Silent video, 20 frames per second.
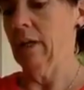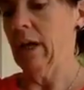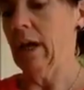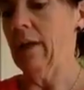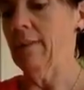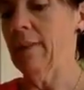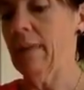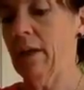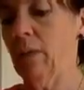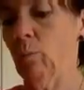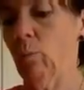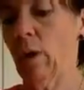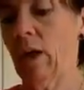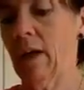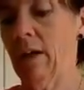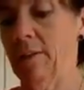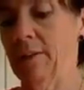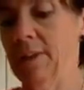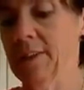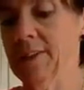And then
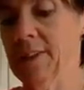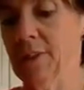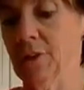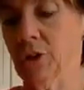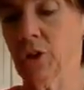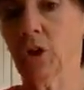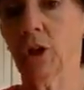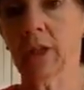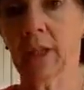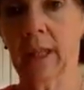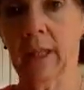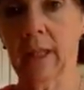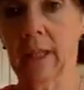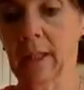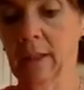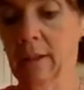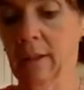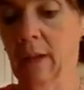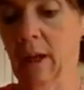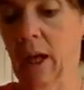while this is
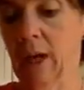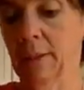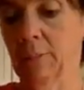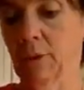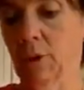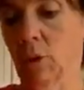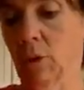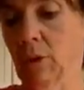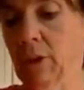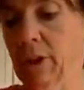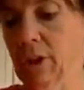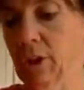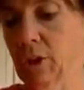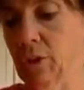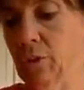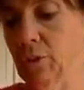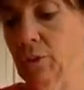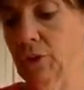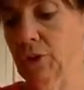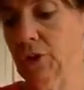cooking, I'm going
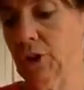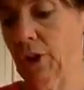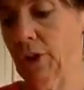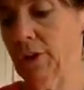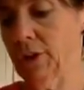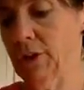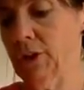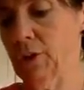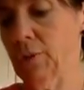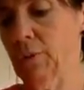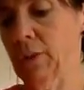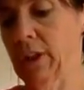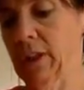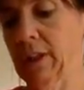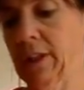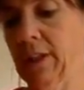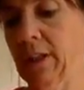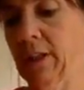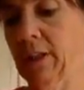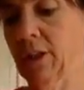to start
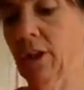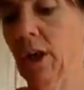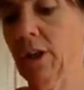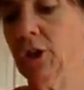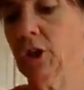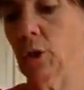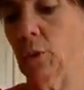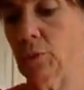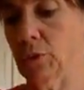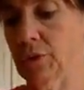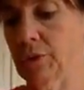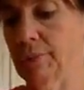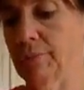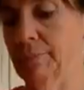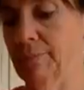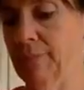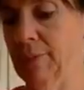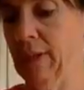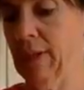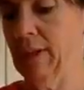doing the nachos.
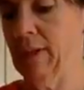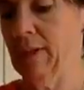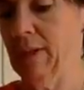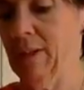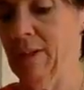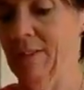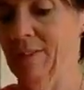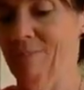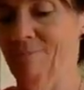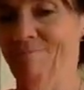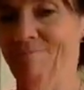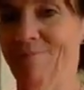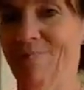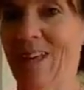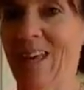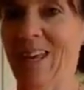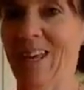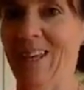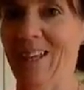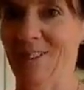
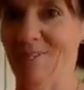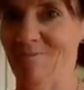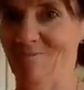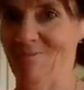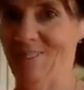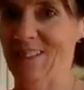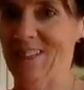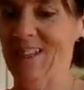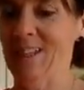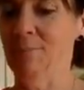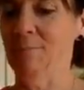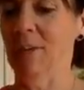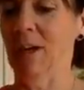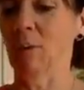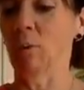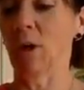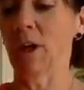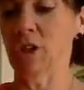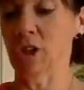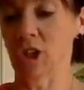Hey, see, I
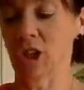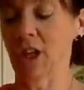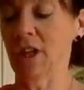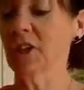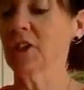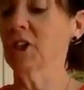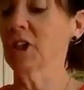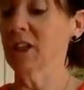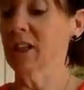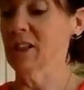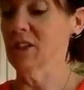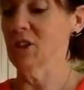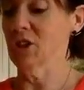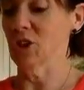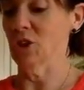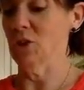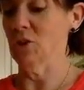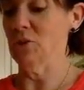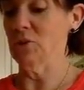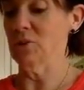watch a lot of cooking
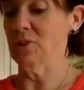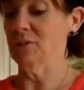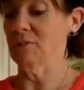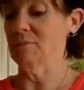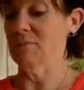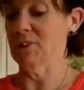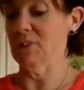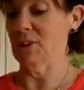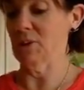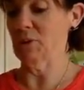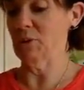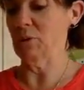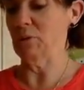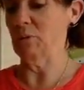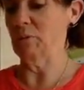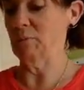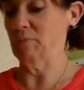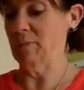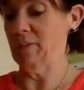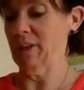shows.
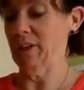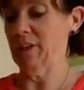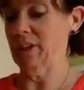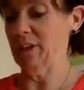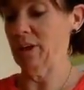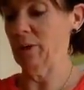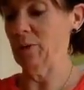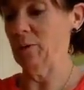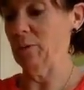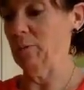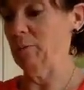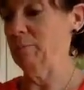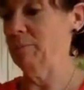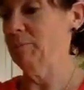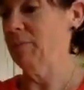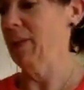So there you go.